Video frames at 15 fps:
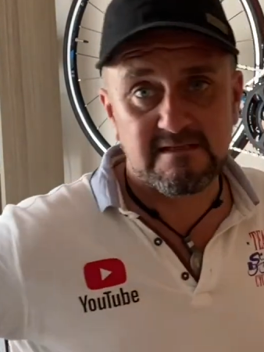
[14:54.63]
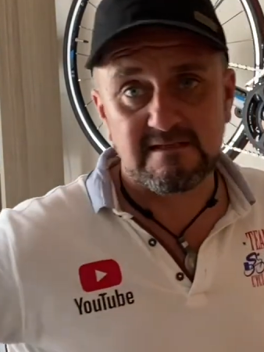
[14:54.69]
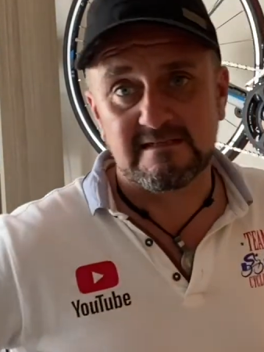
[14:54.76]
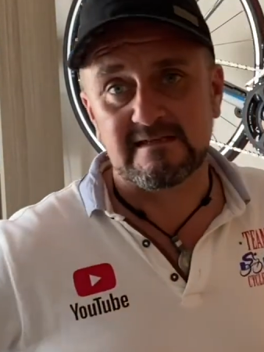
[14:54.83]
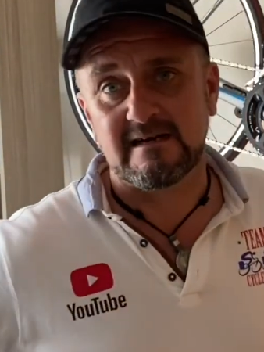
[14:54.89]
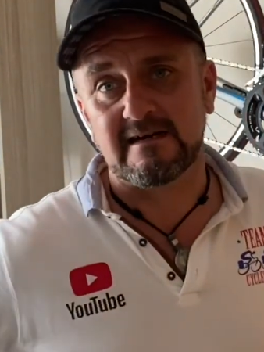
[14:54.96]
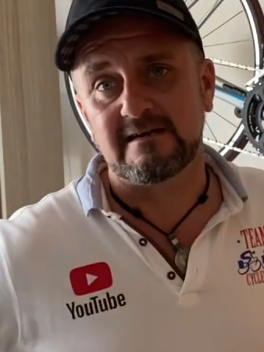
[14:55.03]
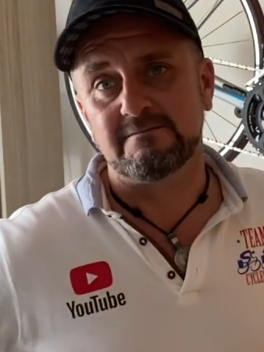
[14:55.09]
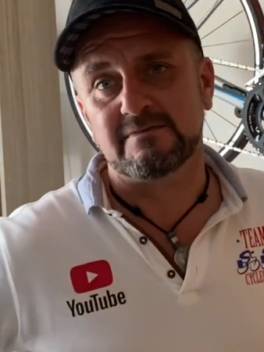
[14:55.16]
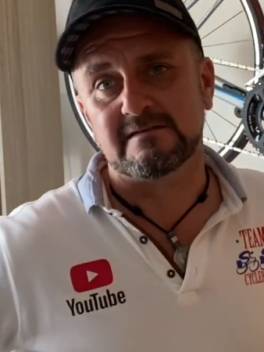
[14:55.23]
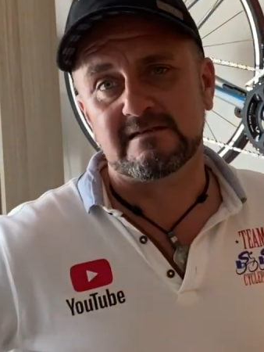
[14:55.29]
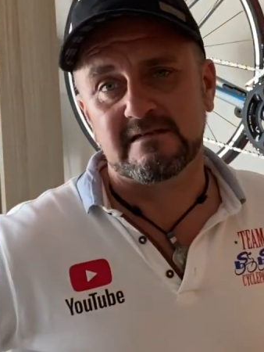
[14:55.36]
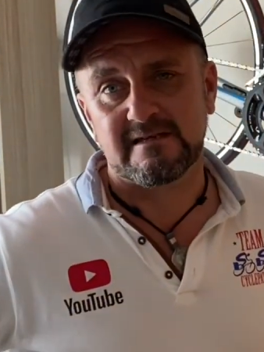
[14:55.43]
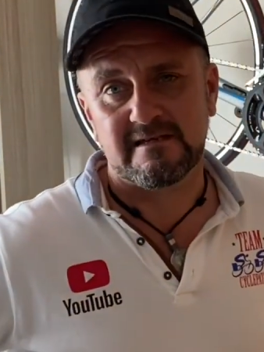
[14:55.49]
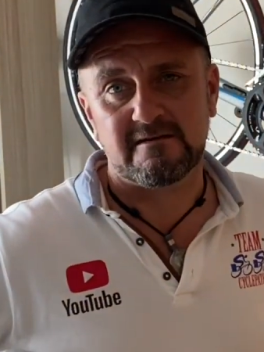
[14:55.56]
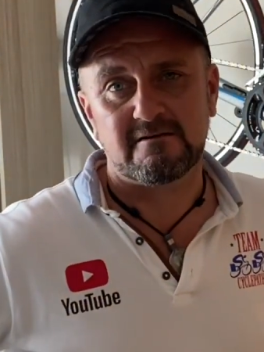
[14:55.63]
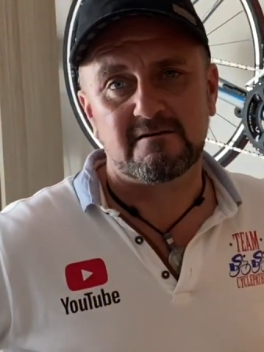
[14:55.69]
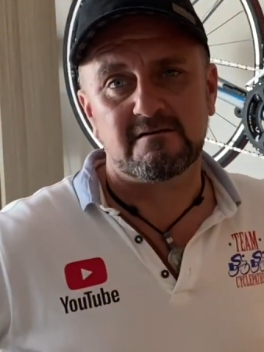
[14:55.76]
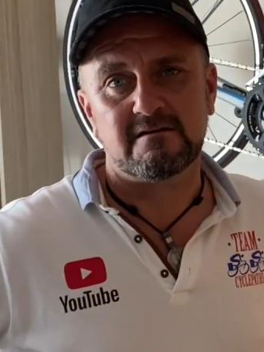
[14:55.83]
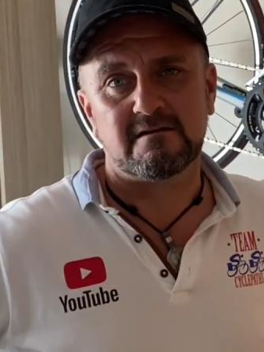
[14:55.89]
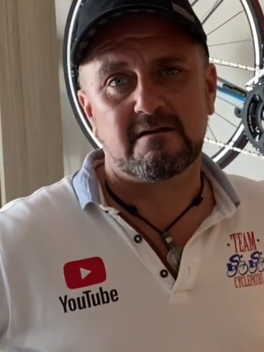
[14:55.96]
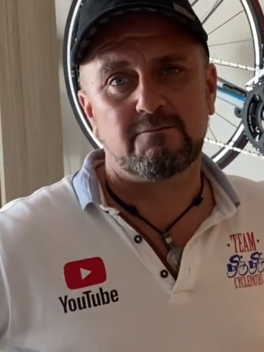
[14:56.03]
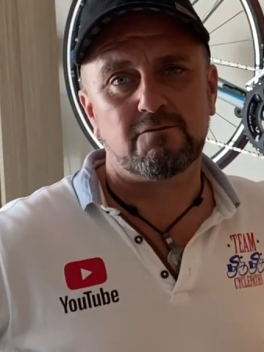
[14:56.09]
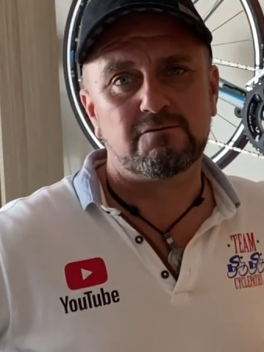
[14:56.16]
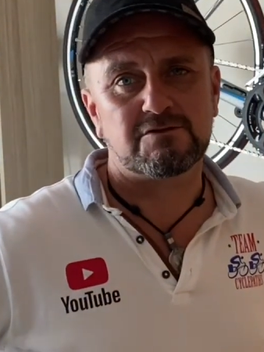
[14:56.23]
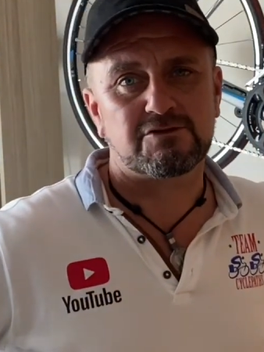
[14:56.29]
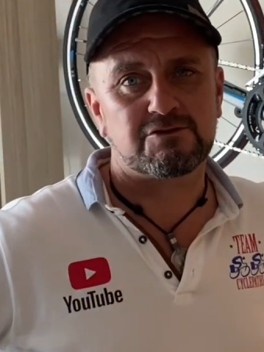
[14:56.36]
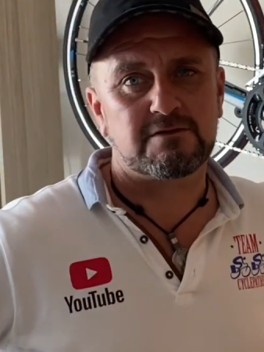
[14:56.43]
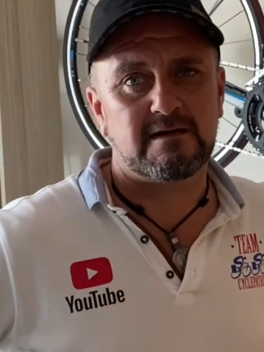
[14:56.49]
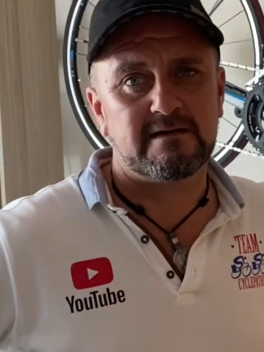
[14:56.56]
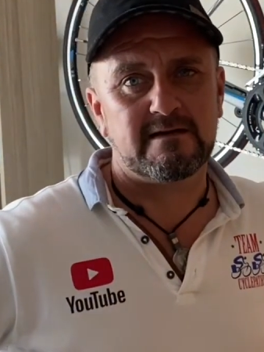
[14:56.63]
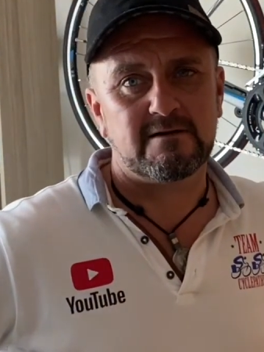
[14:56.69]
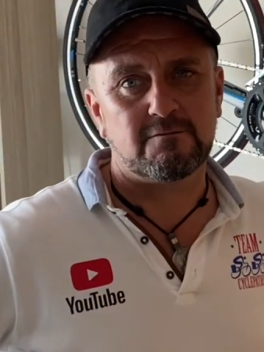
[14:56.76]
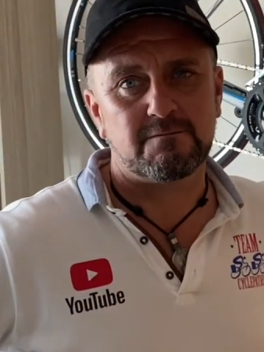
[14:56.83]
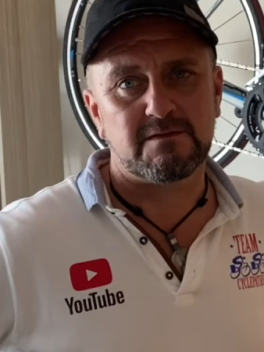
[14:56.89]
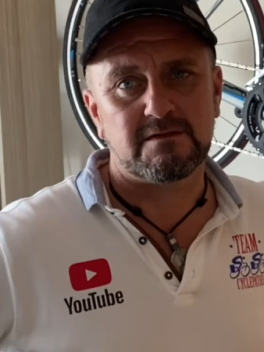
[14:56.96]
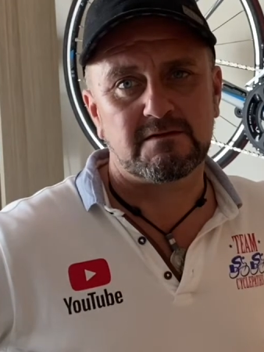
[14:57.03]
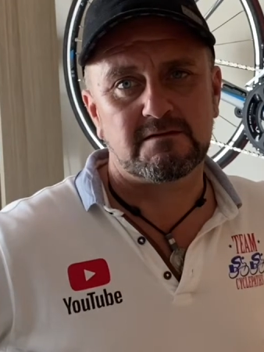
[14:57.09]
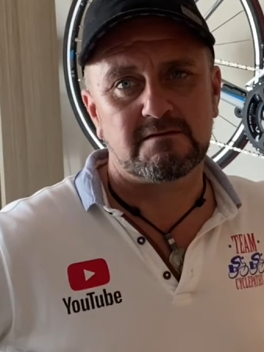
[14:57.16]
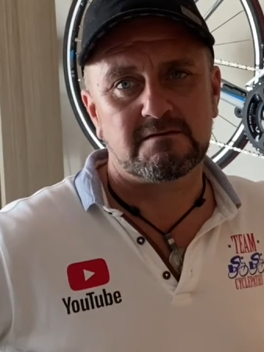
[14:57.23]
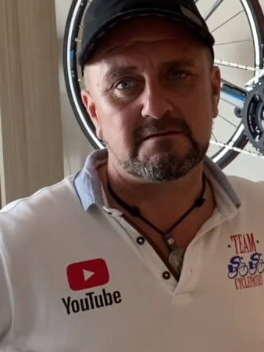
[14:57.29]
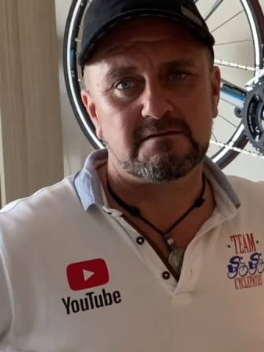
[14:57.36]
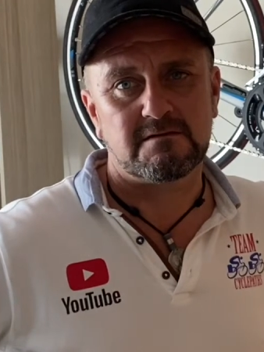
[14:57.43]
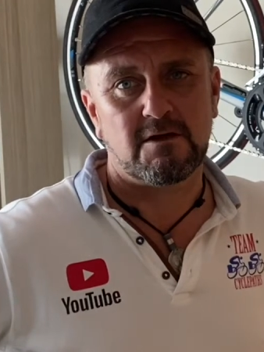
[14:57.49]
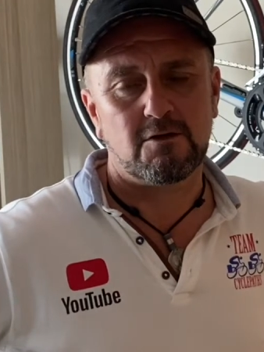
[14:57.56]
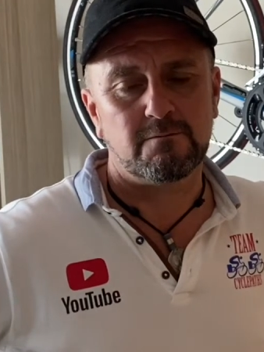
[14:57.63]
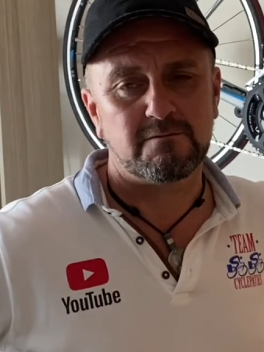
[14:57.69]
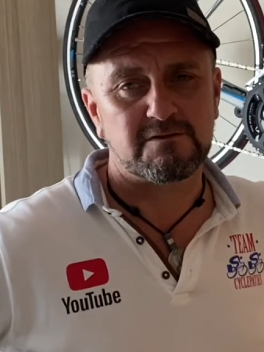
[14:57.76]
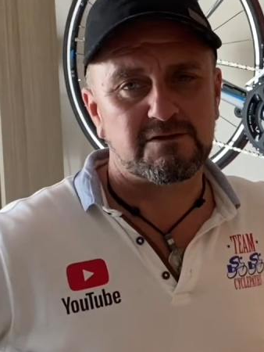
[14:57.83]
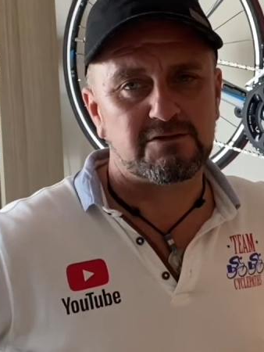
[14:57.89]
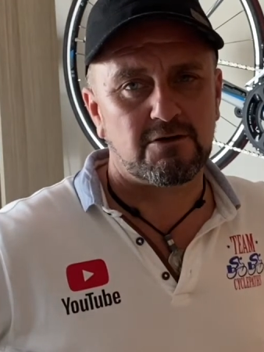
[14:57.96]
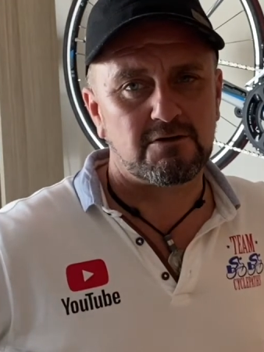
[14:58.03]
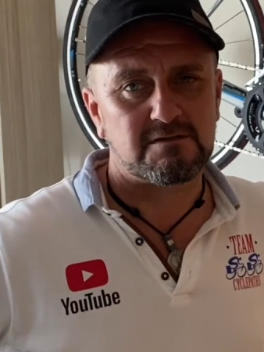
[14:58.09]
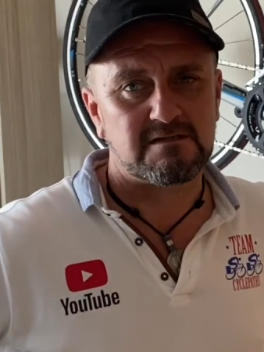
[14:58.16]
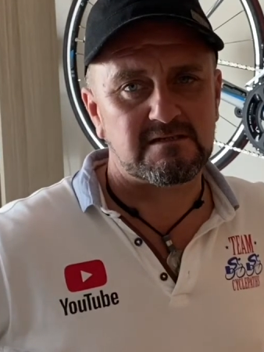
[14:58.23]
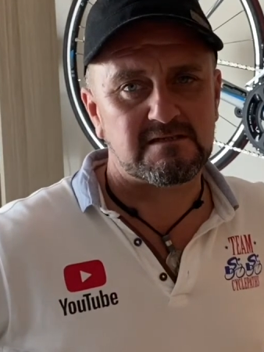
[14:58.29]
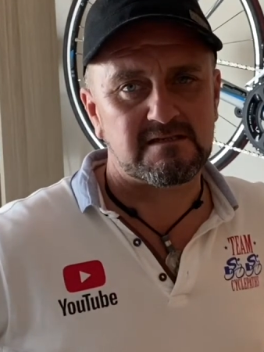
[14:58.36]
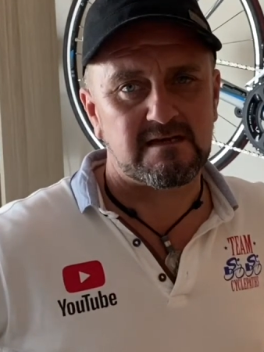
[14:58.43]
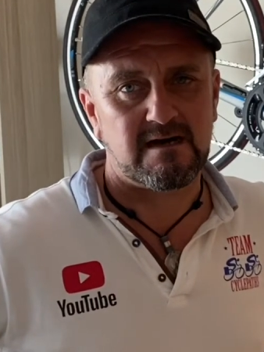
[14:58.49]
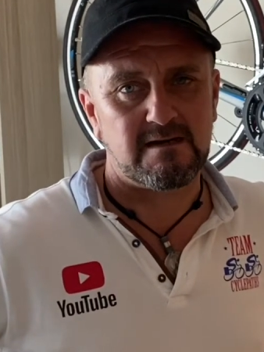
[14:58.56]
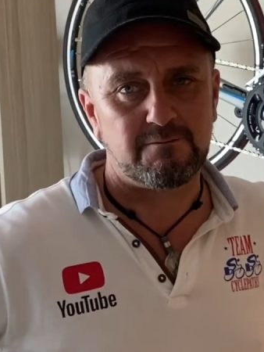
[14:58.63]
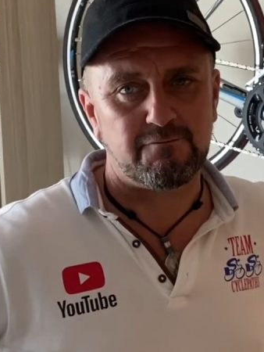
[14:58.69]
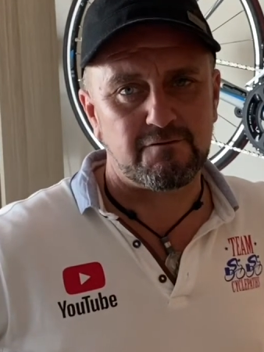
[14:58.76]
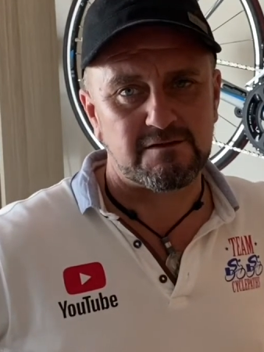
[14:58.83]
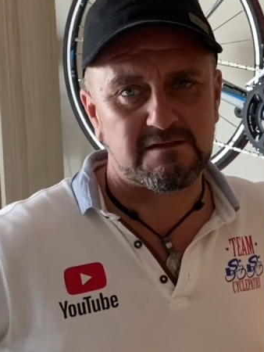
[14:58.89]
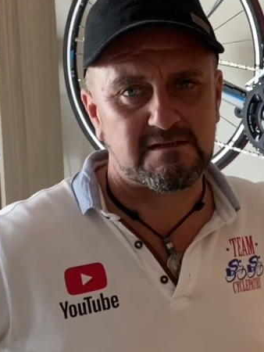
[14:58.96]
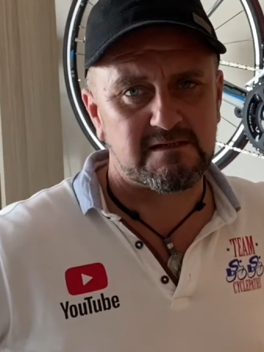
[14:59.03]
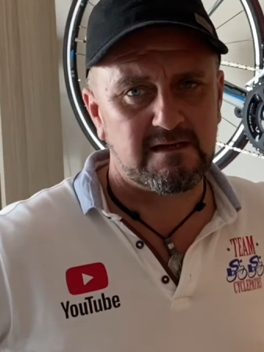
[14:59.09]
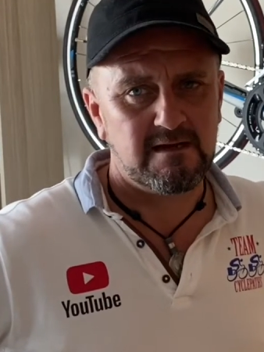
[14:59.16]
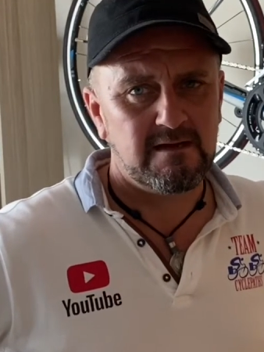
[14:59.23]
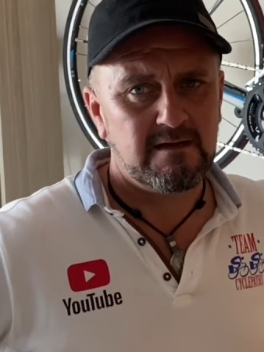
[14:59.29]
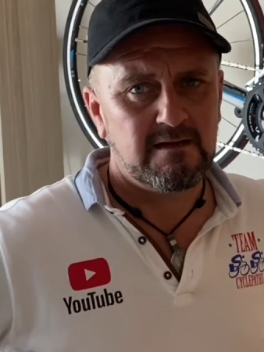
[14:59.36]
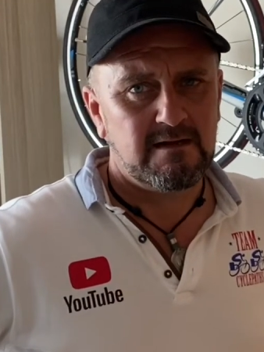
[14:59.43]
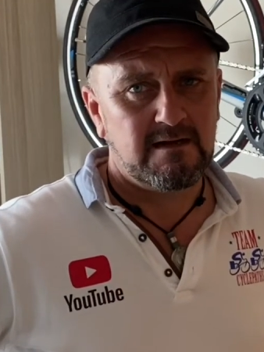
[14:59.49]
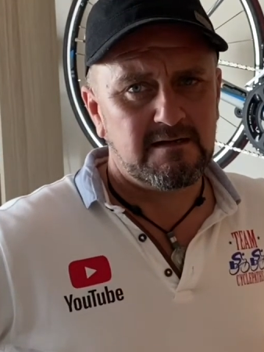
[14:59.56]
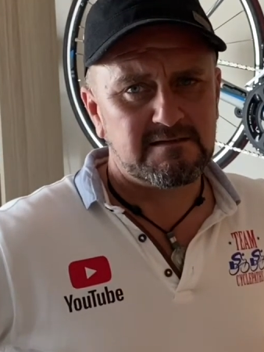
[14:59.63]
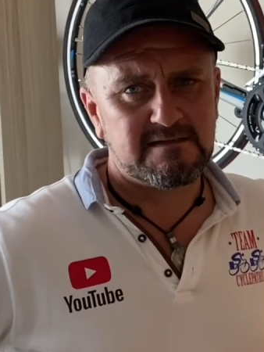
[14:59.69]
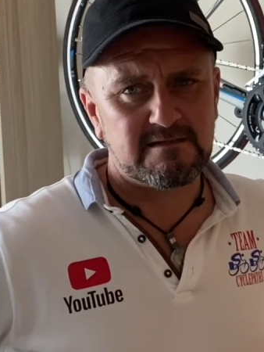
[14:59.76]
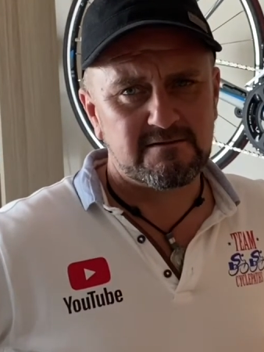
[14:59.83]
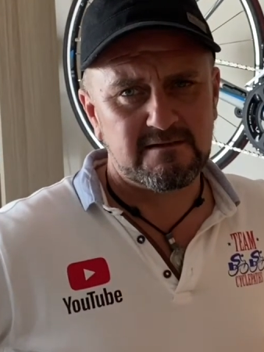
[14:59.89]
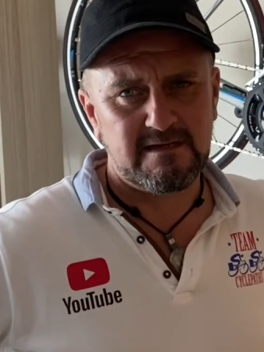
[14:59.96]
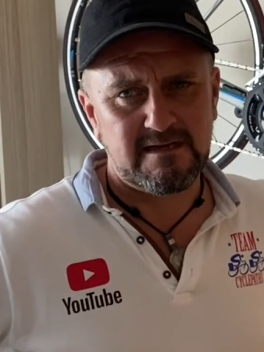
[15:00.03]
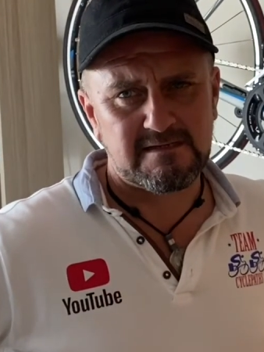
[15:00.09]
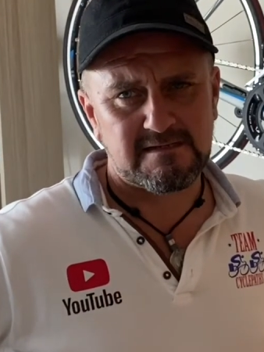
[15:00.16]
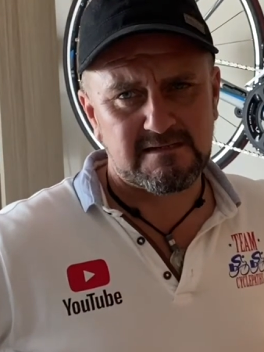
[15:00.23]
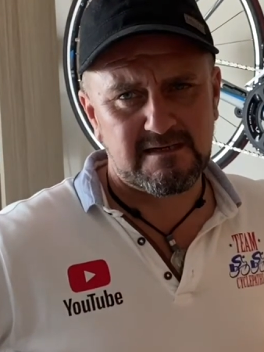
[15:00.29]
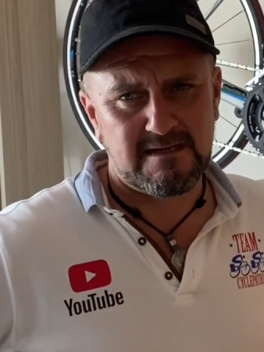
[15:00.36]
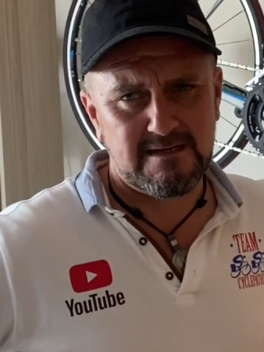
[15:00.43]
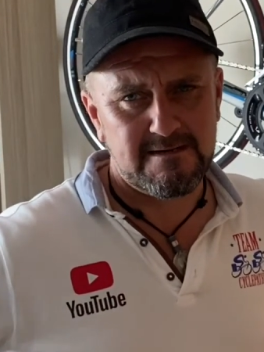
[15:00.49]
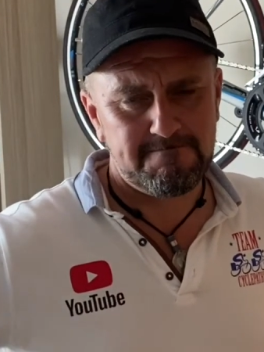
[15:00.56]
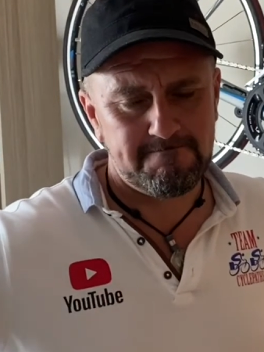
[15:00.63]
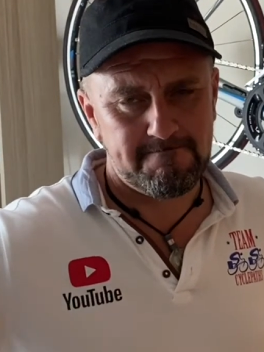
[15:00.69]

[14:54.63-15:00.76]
and I in particular, I'm always trying to help the homeless dogs in Cyprus. Until the next time.